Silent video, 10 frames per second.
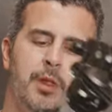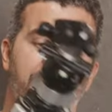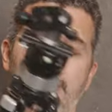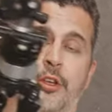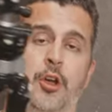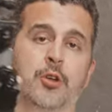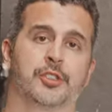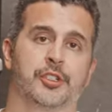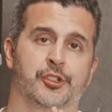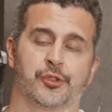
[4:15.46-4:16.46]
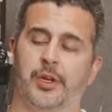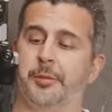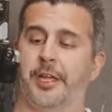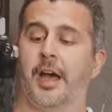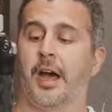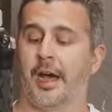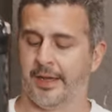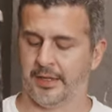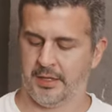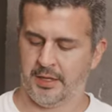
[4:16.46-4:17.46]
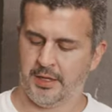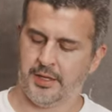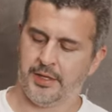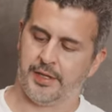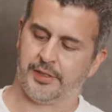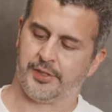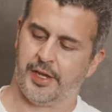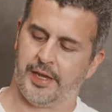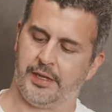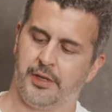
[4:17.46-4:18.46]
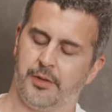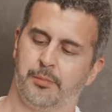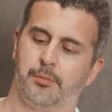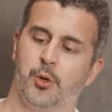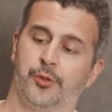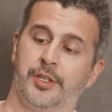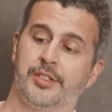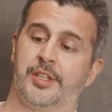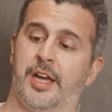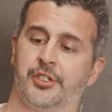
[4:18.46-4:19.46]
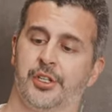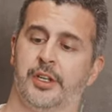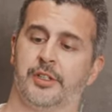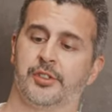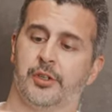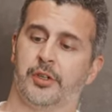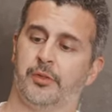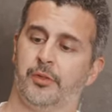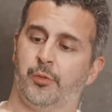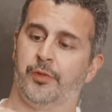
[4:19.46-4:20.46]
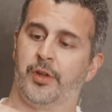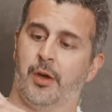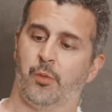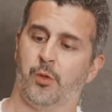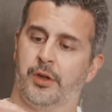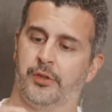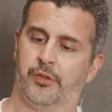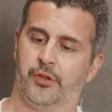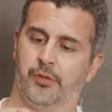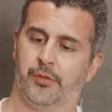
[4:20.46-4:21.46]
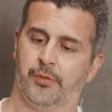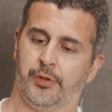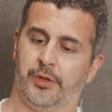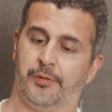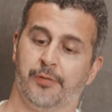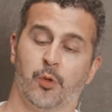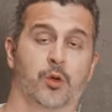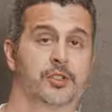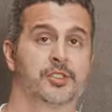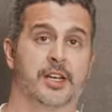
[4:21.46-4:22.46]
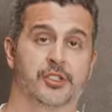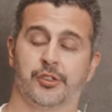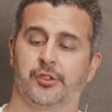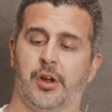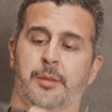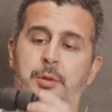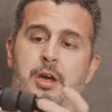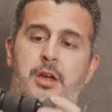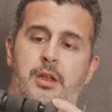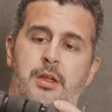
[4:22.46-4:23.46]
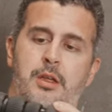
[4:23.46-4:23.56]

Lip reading: It goes extremely high. It's a multi-section. We've got 1, 2, 3, 4 section tripod.